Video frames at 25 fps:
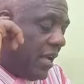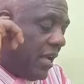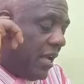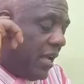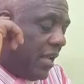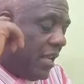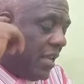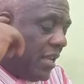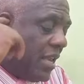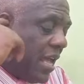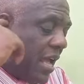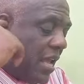
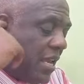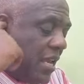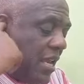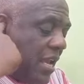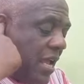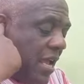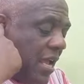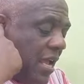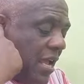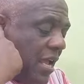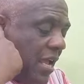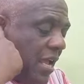in the
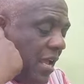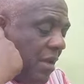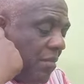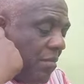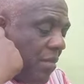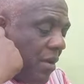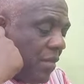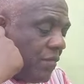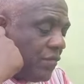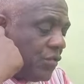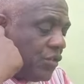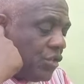
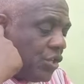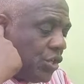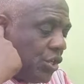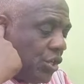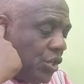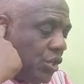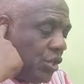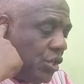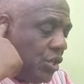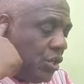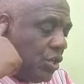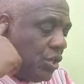name of
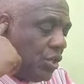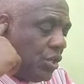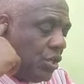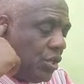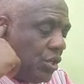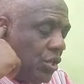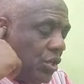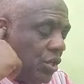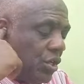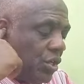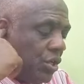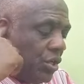
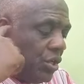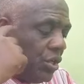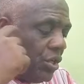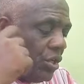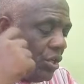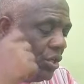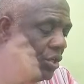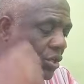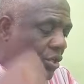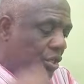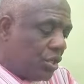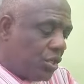
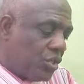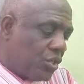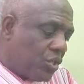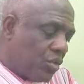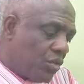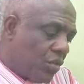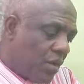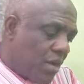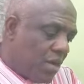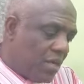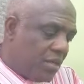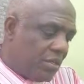Jesus
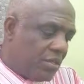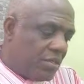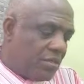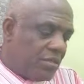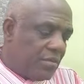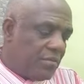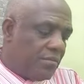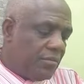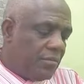Christ.